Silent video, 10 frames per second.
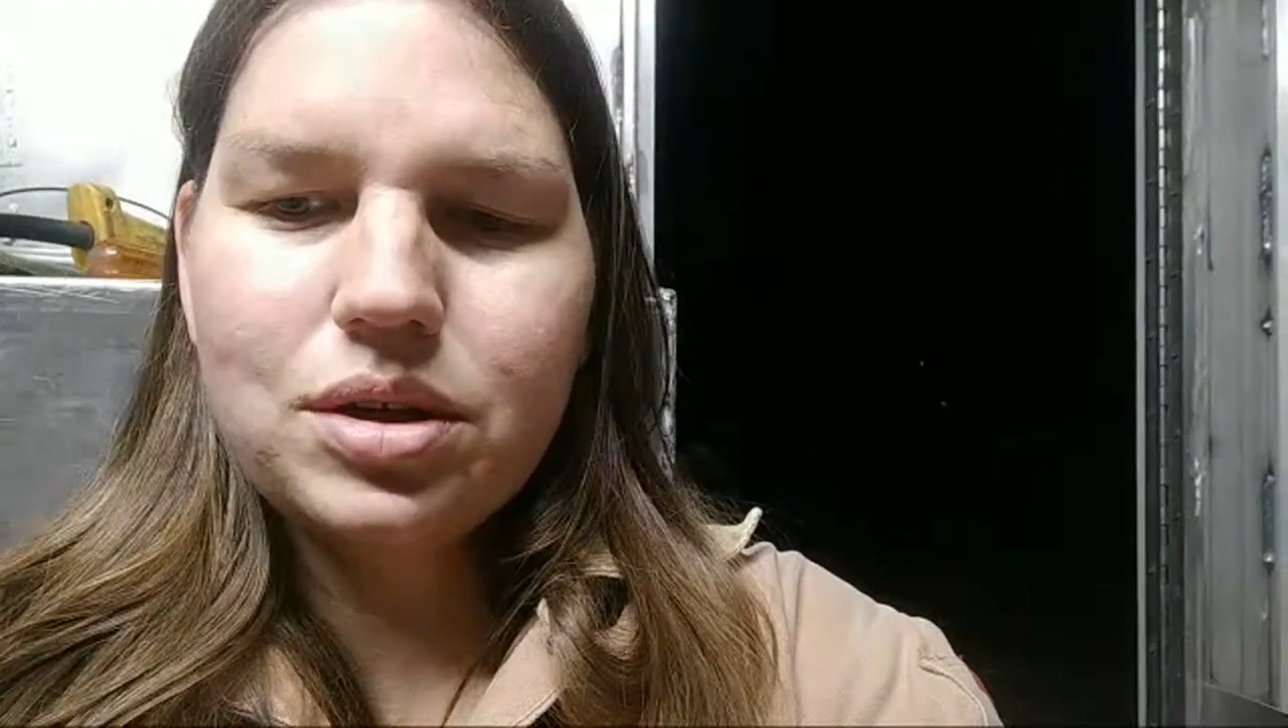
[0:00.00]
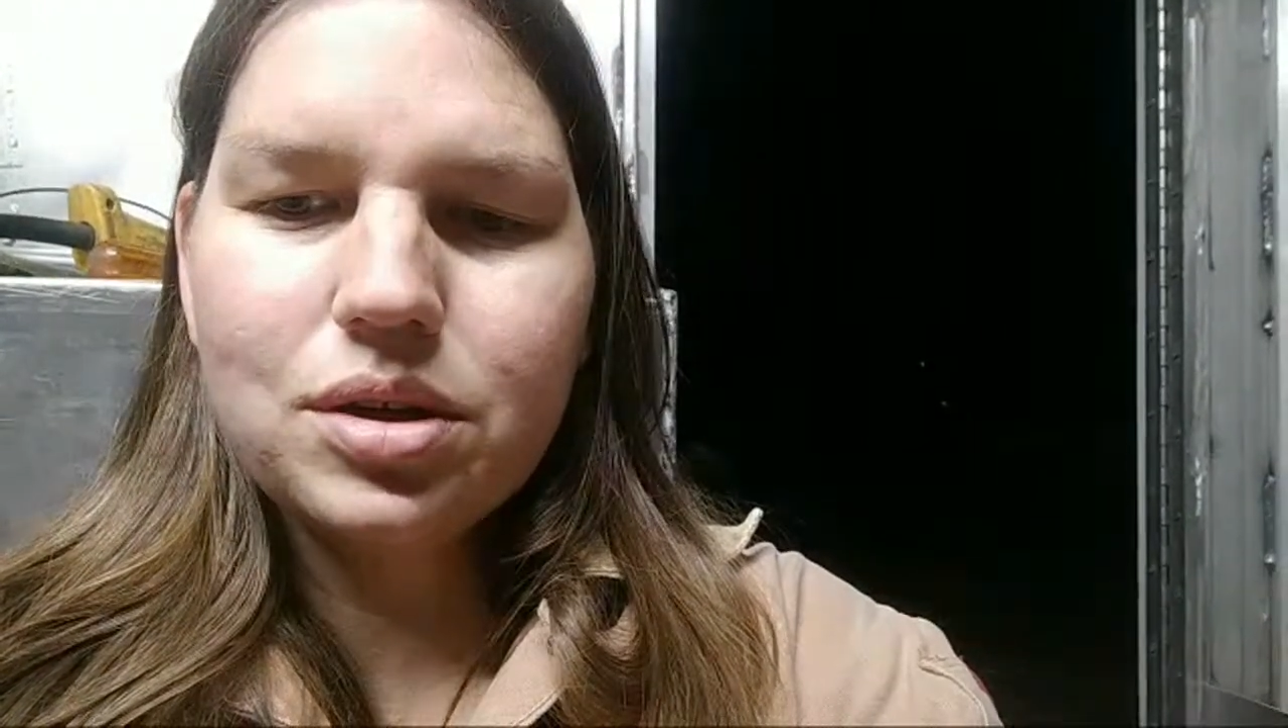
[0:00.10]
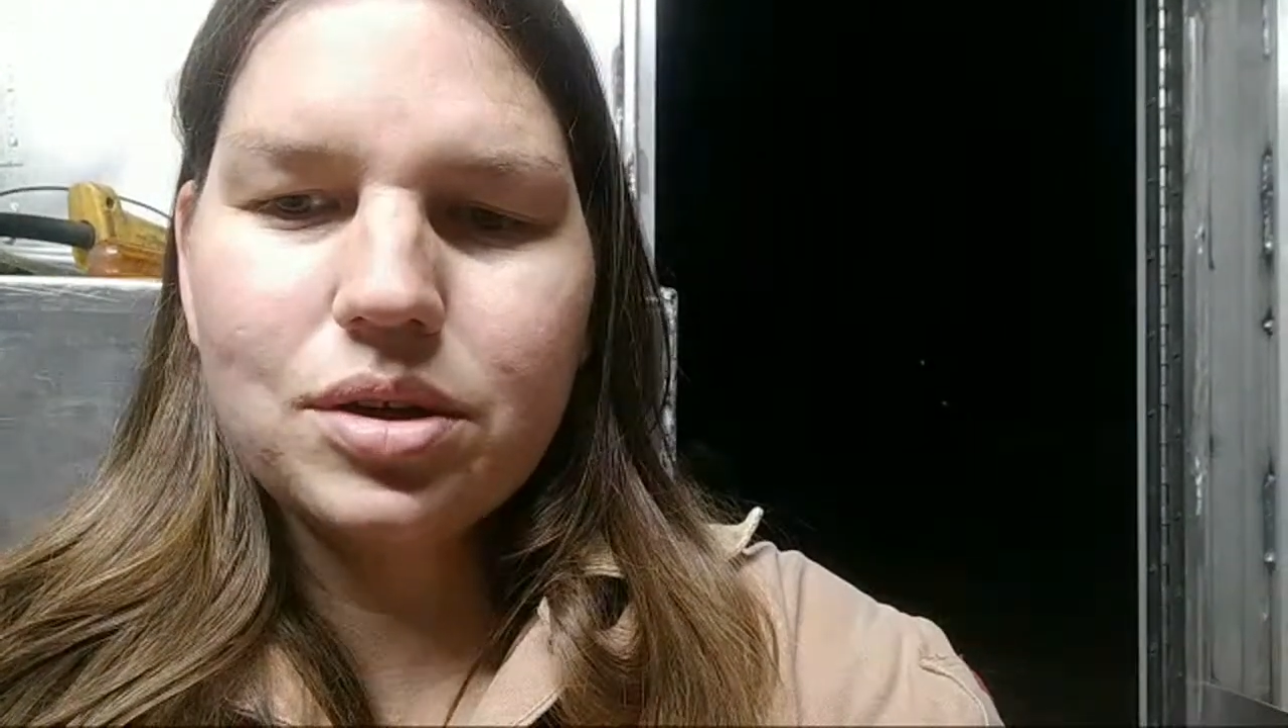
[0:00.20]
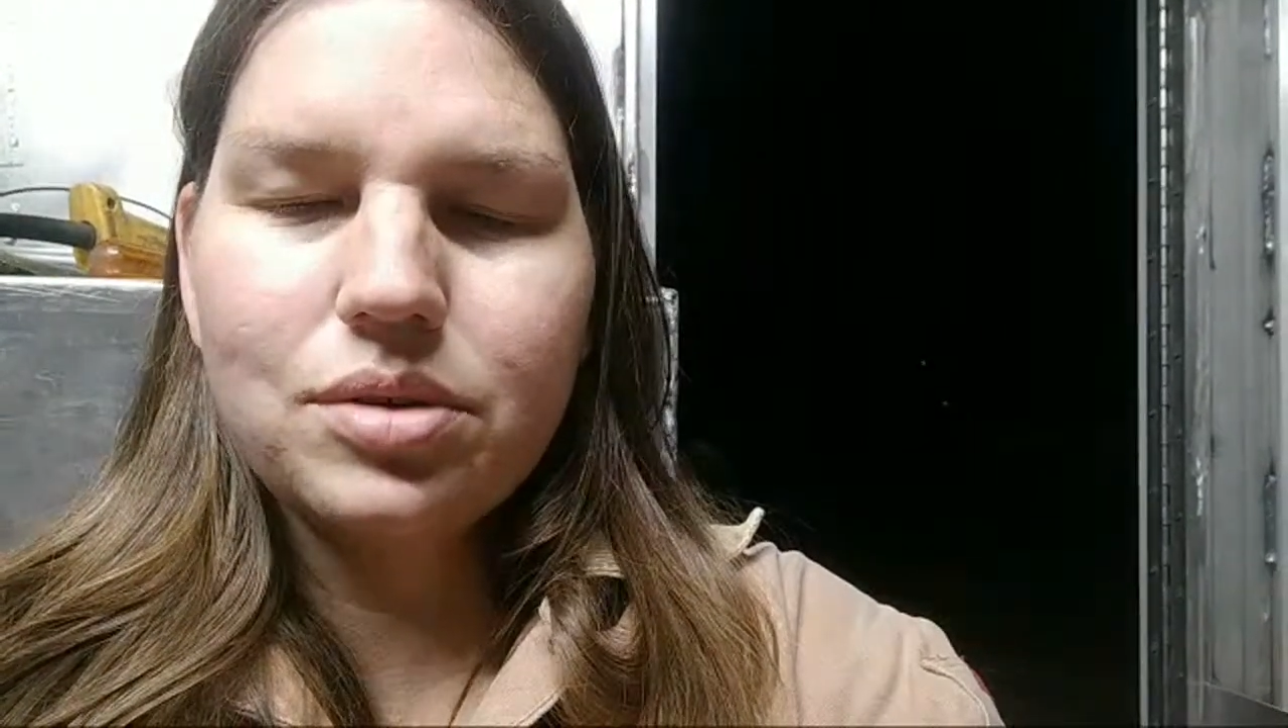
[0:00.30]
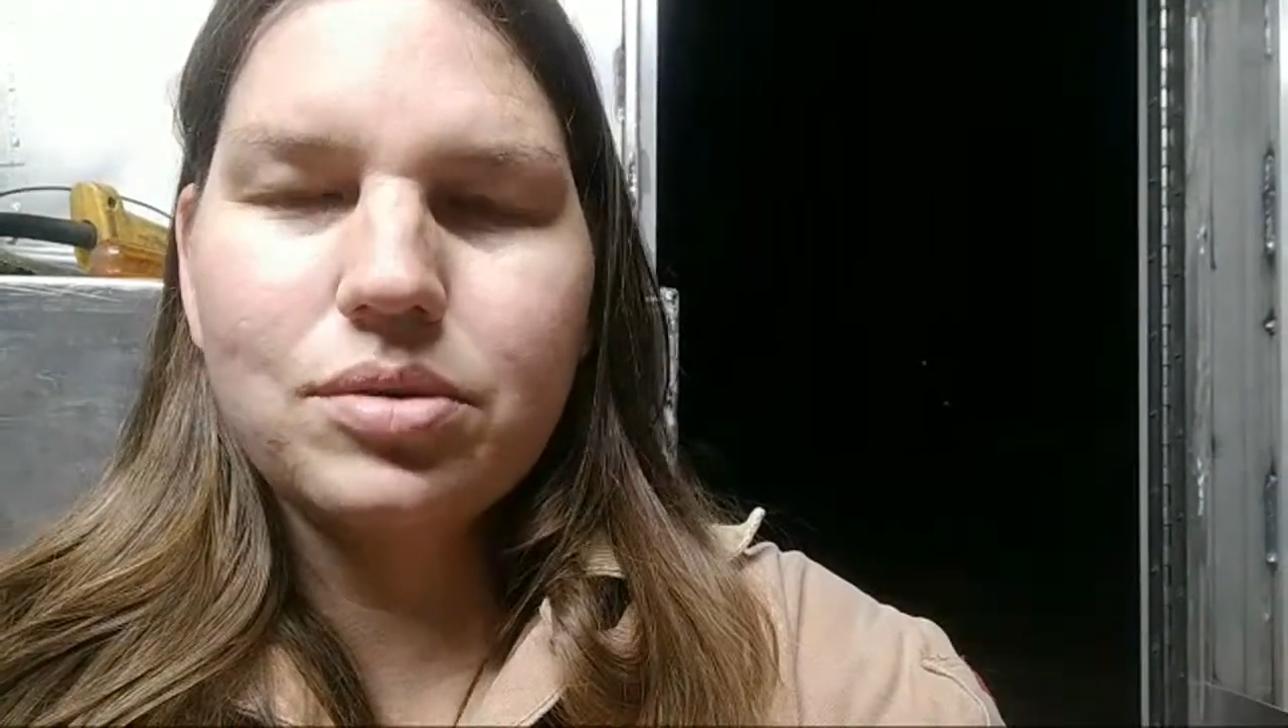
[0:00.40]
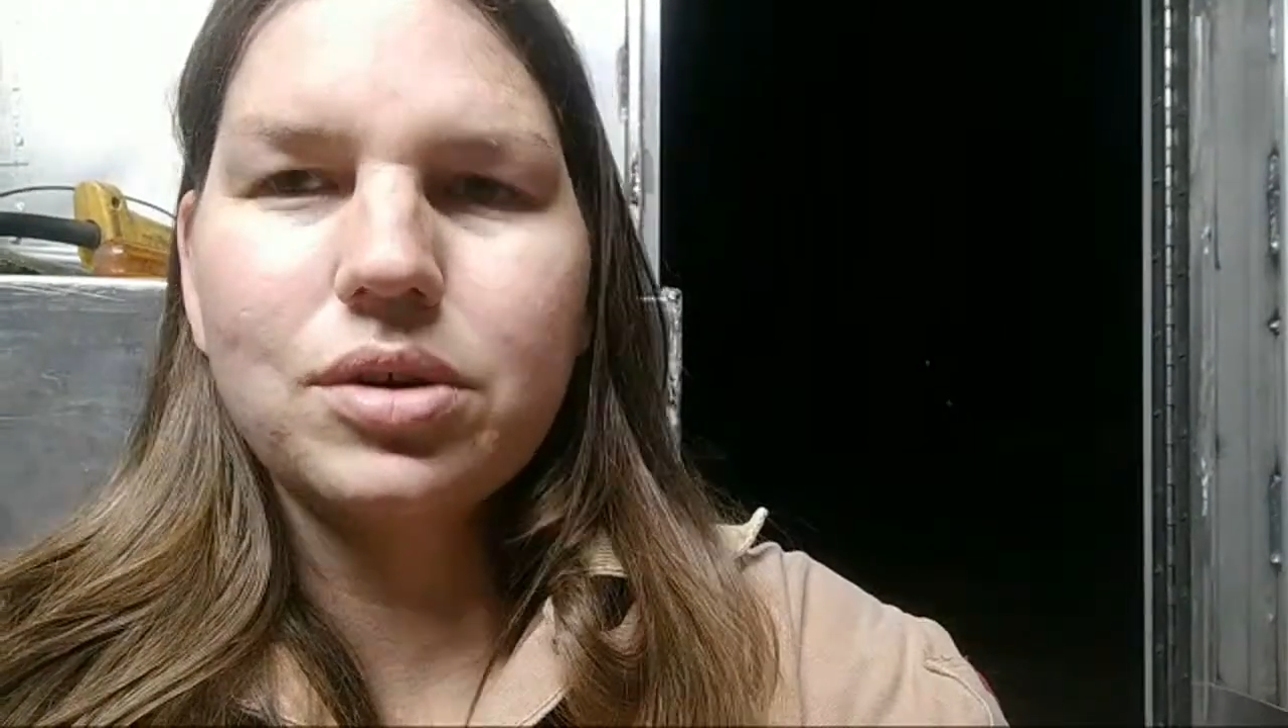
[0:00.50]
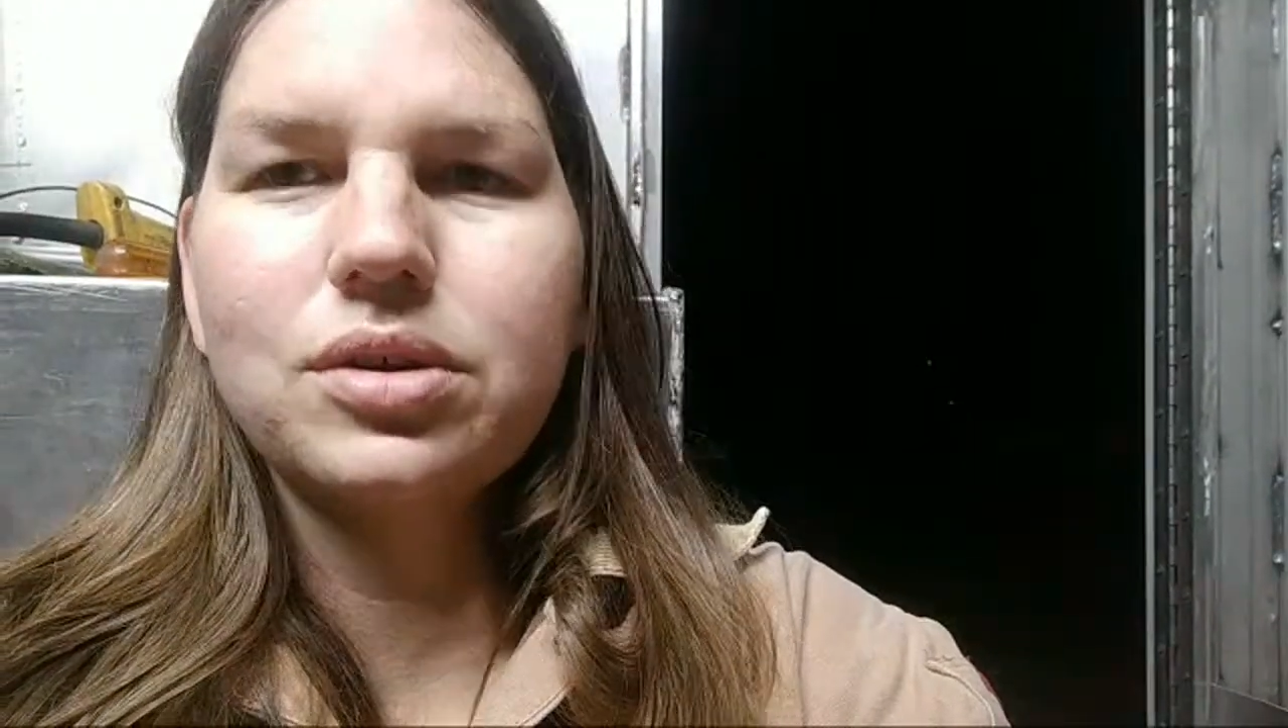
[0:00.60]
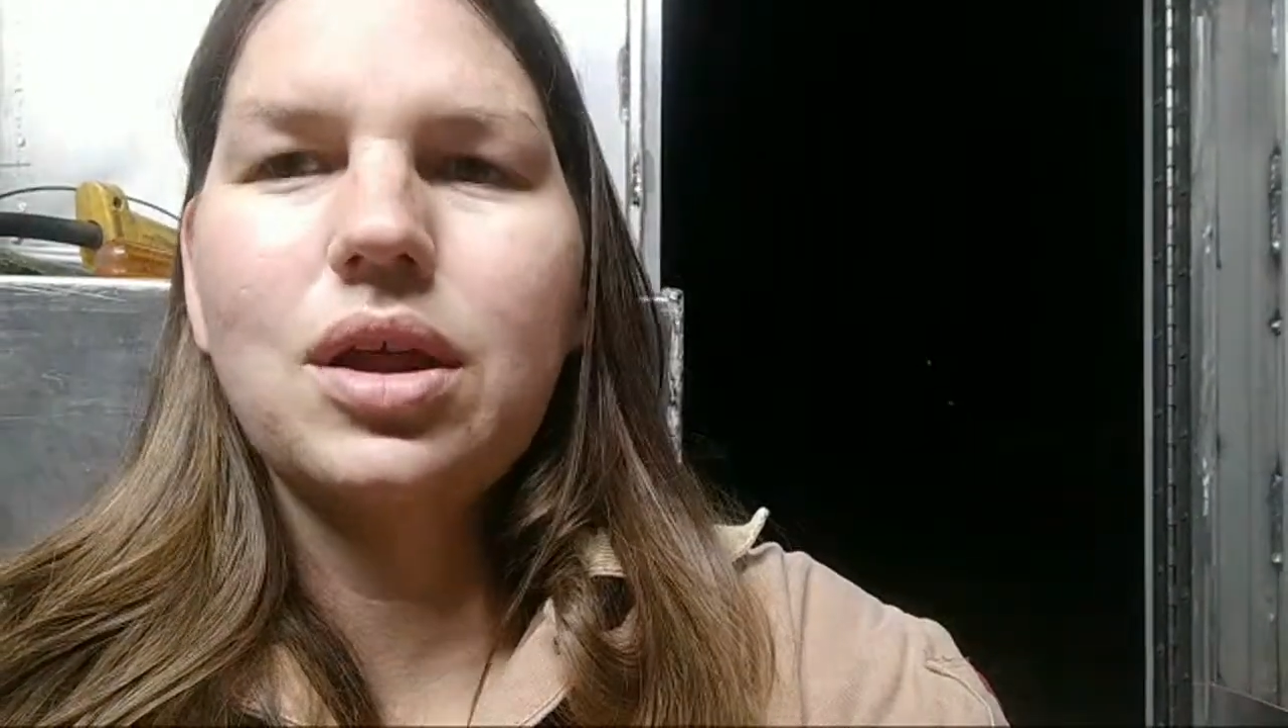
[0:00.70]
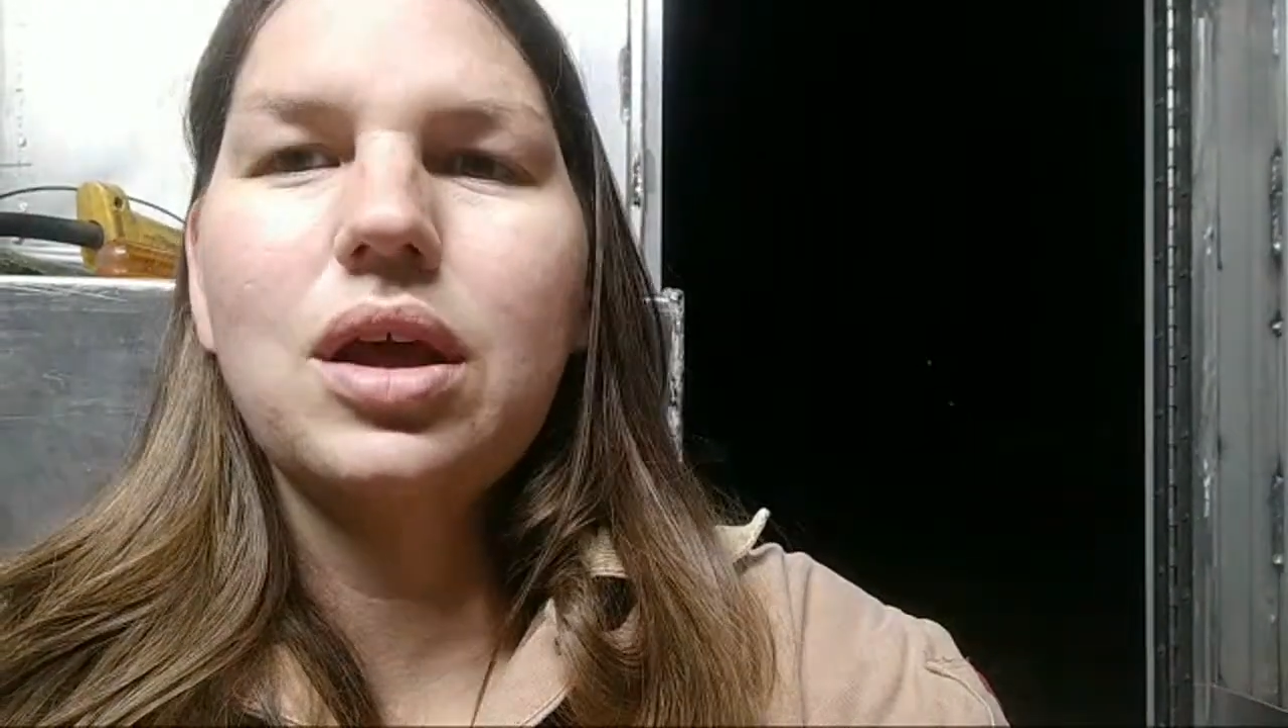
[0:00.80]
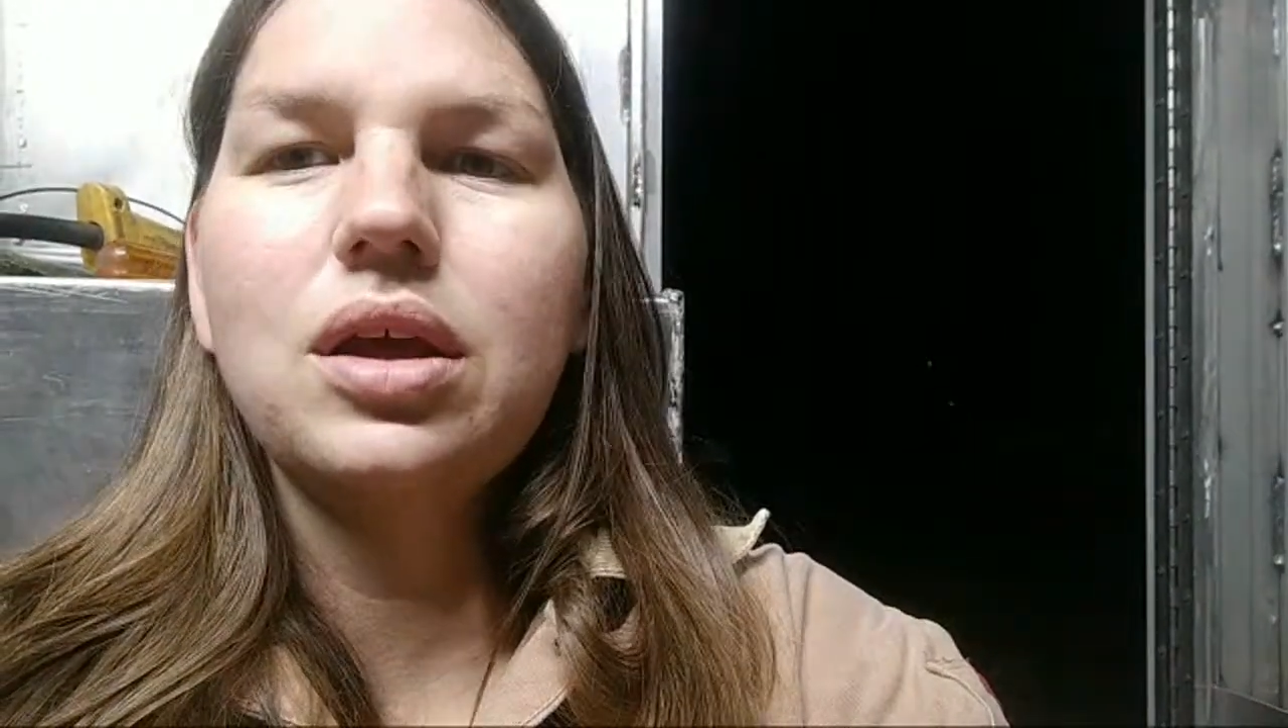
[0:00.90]
because he works
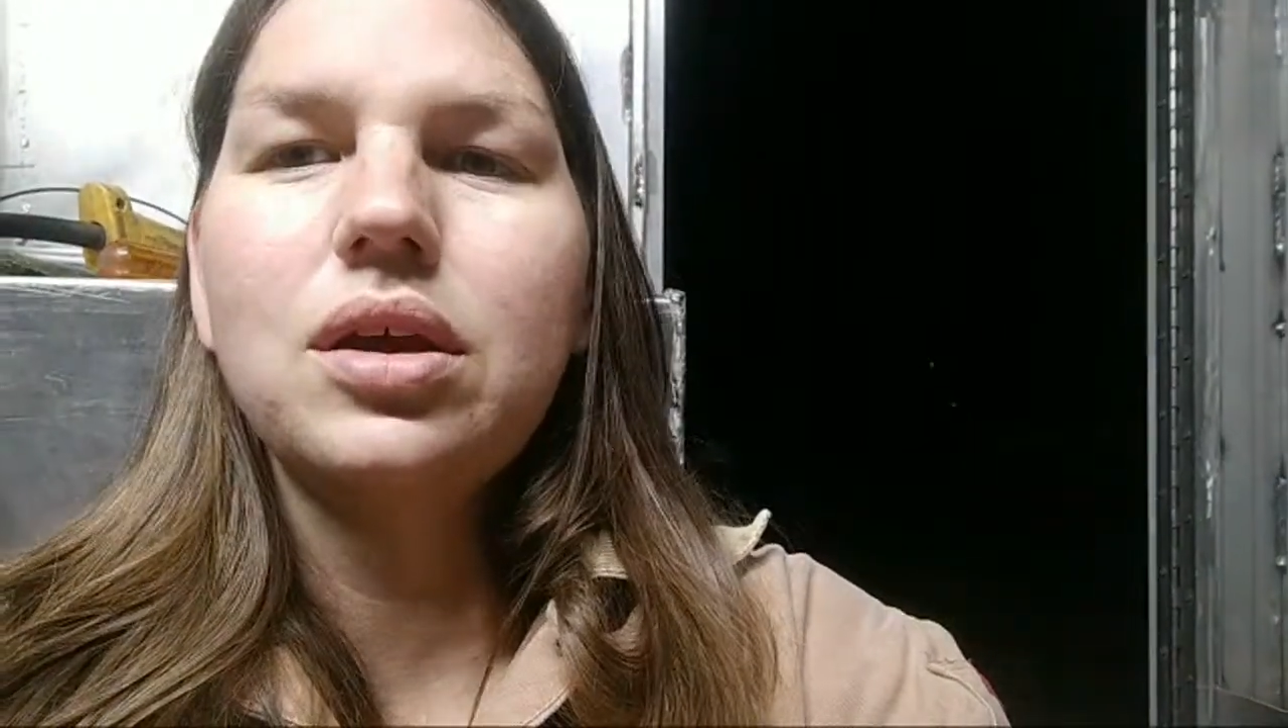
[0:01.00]
at a